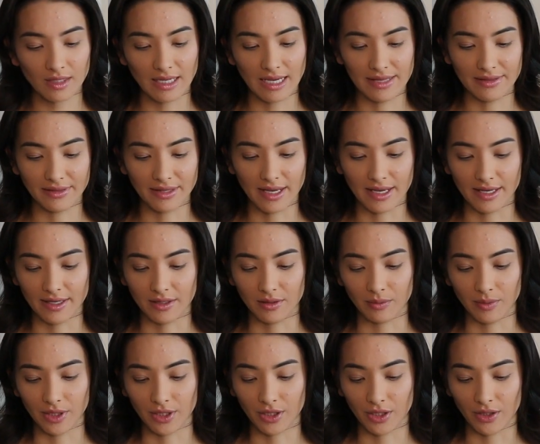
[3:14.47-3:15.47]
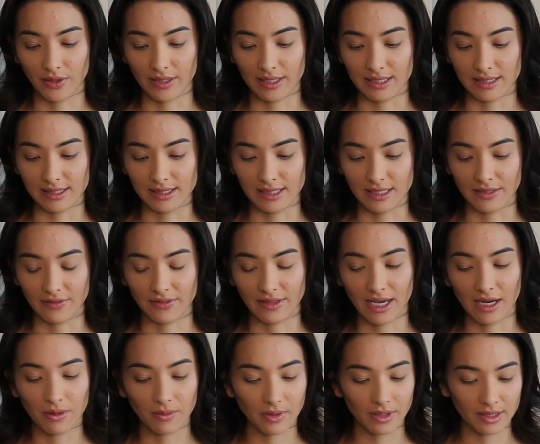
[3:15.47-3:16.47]
And then we can go ahead and see if
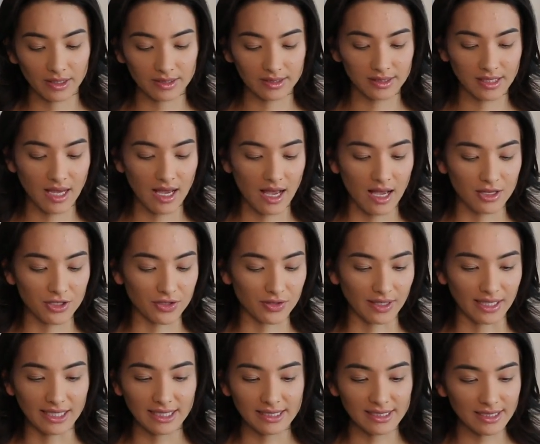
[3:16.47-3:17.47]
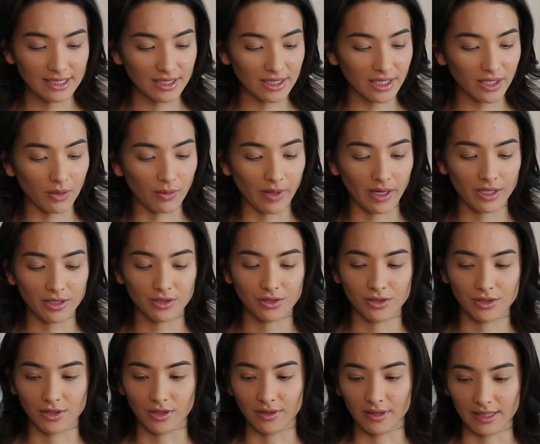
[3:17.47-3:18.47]
that works. Trying to see like where I should
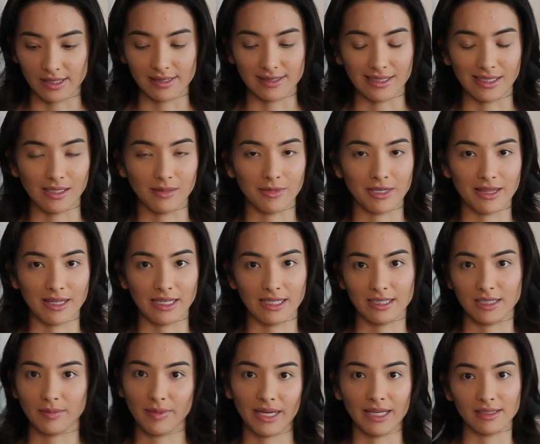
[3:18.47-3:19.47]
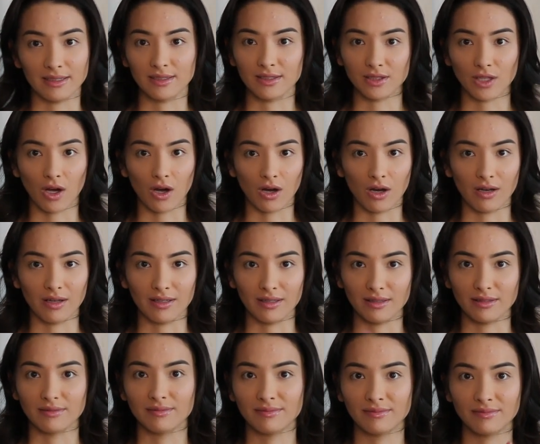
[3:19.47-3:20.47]
start the seam. I think it depends on